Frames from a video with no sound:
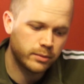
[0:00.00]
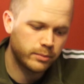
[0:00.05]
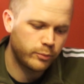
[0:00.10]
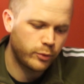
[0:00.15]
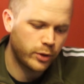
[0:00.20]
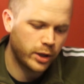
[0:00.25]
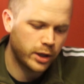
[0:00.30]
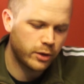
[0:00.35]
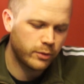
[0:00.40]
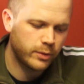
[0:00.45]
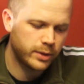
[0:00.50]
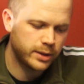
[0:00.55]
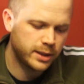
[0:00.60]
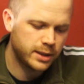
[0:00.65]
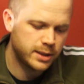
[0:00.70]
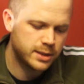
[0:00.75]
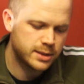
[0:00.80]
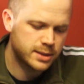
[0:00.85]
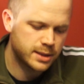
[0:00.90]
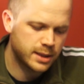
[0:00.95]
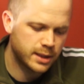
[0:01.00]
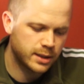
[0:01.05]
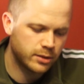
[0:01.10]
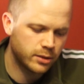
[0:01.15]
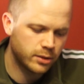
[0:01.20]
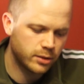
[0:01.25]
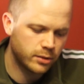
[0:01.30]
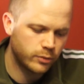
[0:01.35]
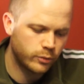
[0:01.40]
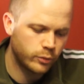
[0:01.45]
priorities in
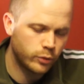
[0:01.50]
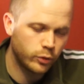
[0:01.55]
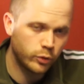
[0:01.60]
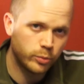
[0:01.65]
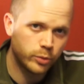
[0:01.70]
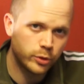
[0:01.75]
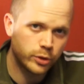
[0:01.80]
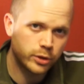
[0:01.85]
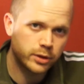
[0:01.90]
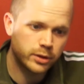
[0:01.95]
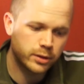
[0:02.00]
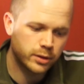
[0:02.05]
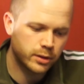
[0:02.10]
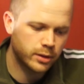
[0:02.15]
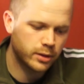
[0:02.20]
the rulebook